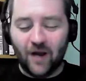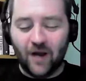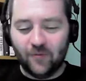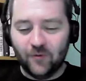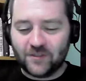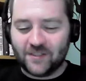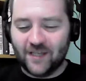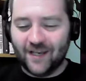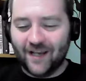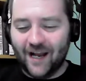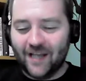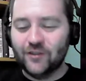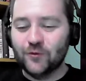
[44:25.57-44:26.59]
I will say
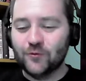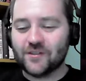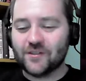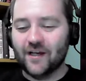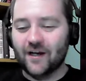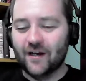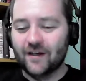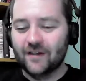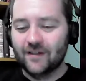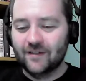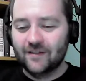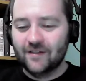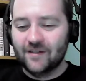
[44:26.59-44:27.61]
I used
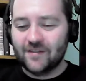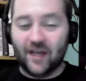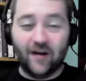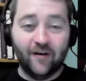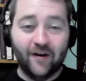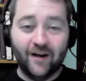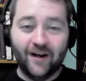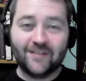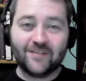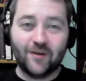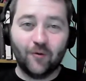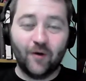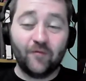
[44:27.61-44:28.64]
Saturday Night's
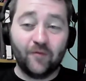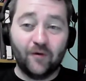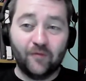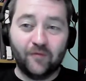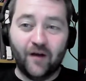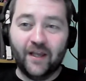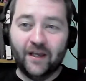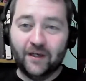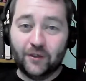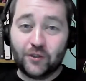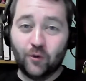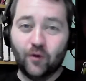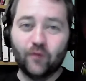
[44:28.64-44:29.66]
All Right for a Fight and a
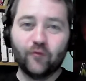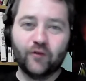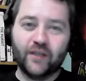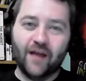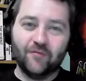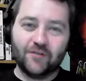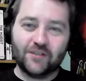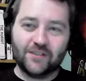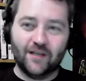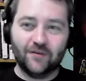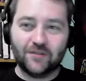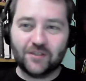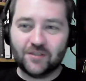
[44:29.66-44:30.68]
short for the Average
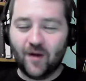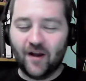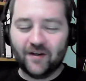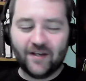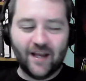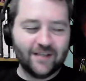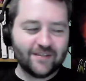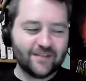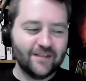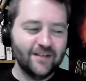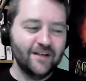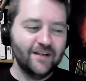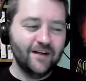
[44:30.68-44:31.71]
Intelligence podcast,
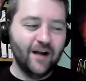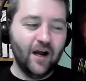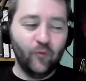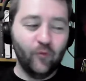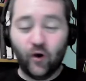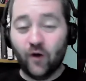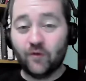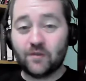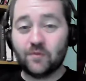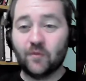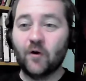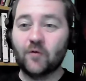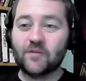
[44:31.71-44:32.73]
where I was
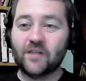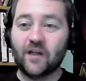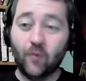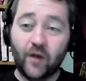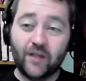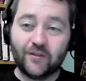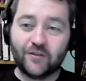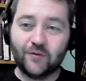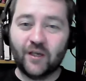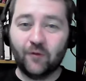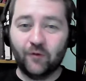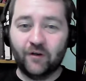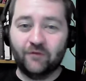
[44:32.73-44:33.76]
proposing a way to
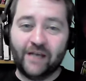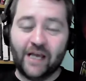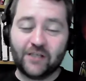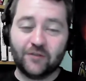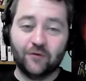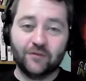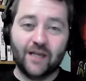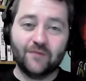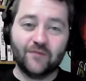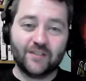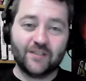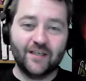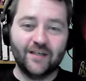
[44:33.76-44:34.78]
get rid of the national
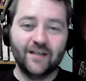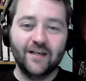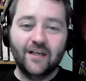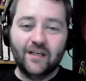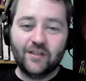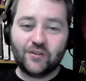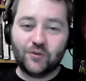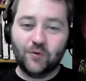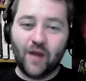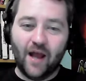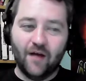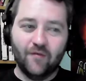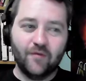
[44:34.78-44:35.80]
deficit is to
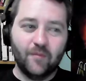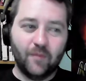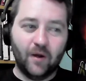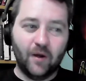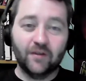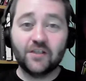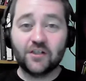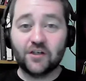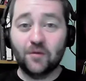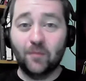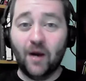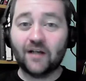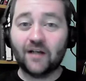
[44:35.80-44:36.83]
have politician
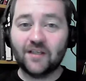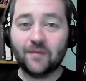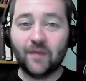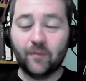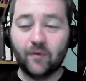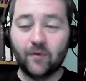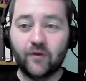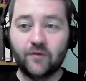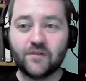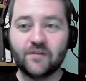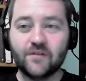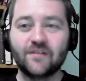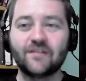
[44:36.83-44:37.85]
boxing pay-per-views,